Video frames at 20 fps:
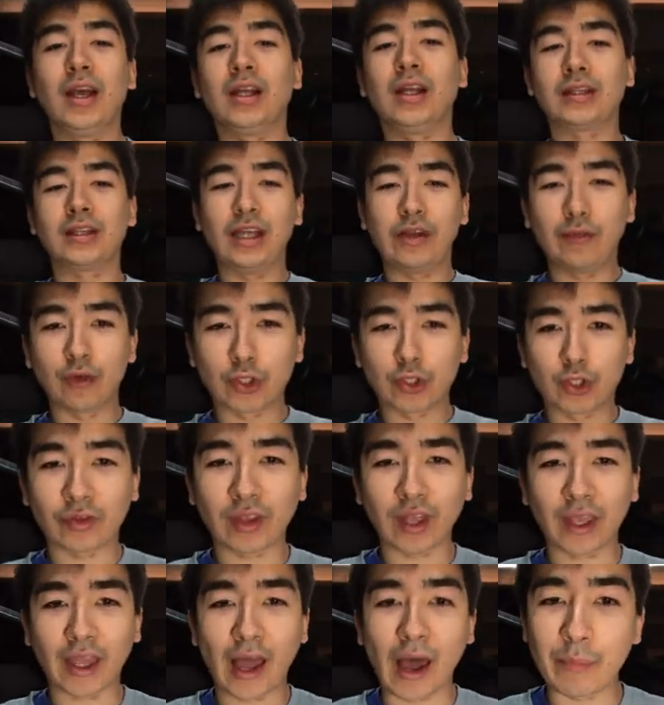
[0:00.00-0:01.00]
Leave what you
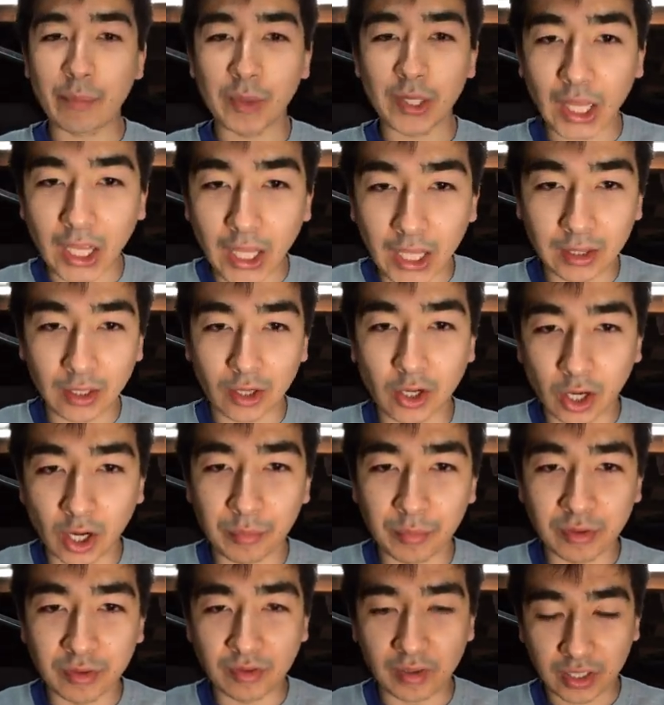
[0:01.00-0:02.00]
think happened in the
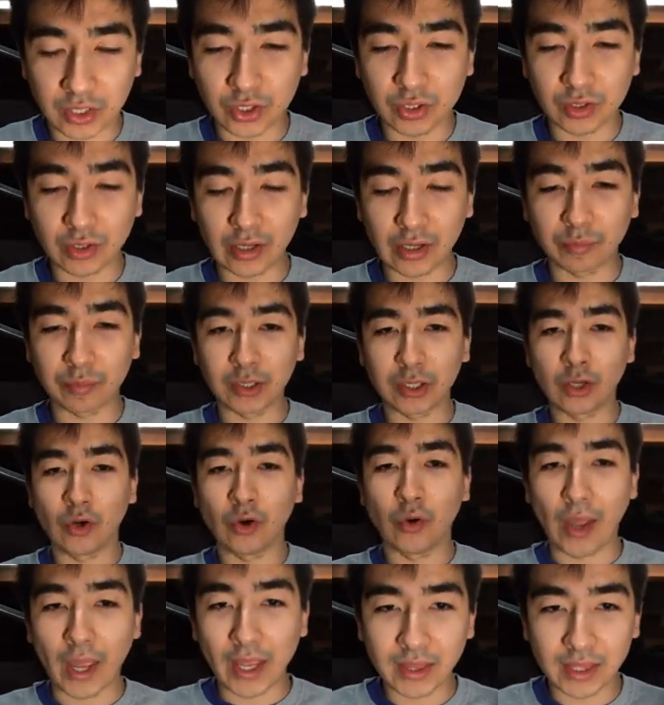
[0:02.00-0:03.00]
comment section down
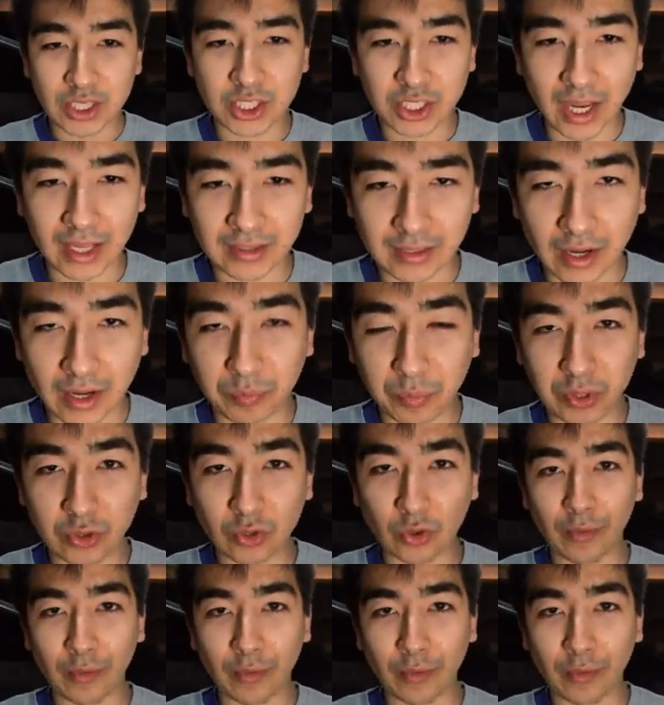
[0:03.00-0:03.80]
below, in the chat down below.